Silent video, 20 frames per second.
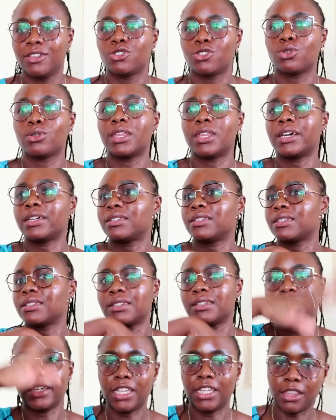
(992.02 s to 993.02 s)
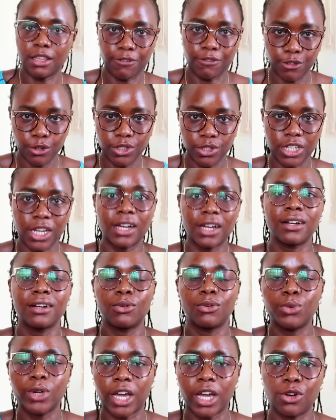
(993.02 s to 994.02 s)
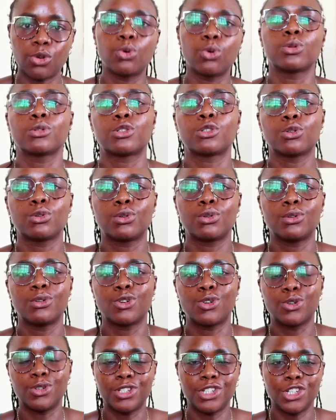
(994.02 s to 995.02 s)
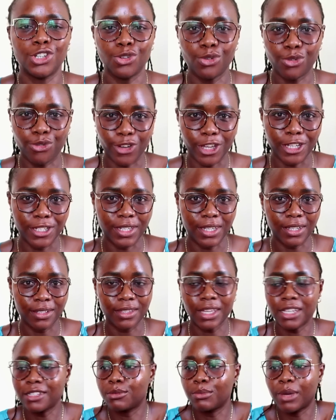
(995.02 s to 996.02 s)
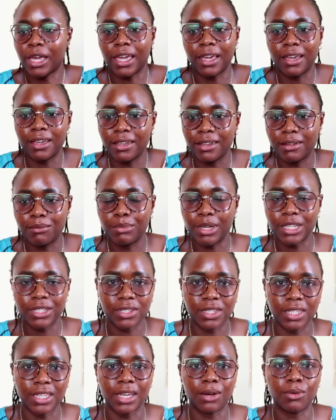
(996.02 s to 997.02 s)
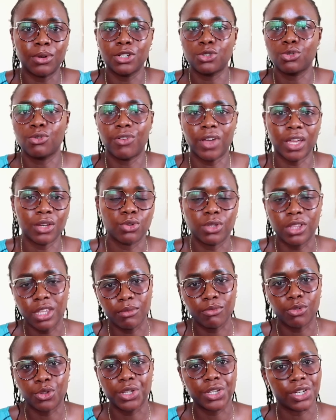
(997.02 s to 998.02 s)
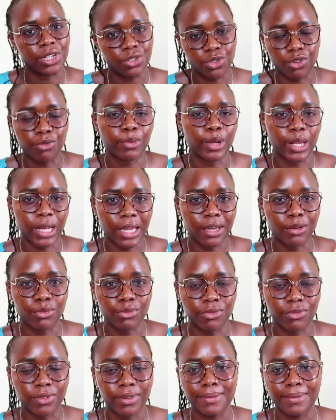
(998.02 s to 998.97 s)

so that in the future we can also continue fighting. That's my bestie. I want to fight with him for the rest of my life.